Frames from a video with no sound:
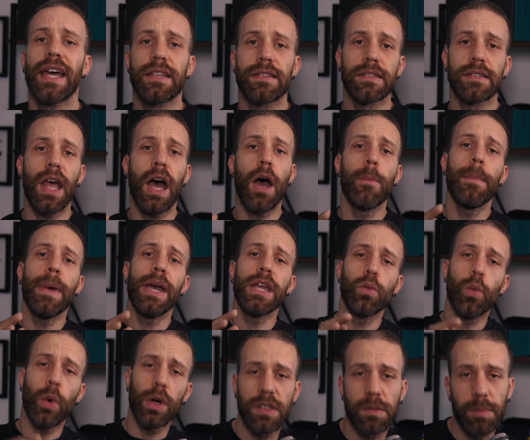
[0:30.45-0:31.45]
has now
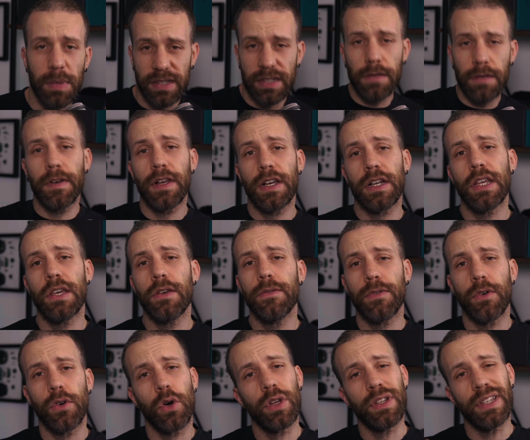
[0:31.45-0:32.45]
made one specifically
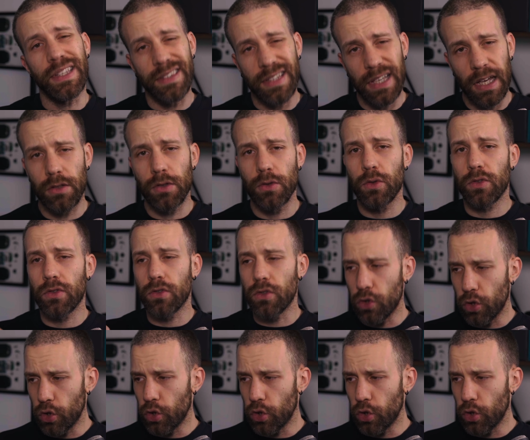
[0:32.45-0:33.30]
for Nintendo's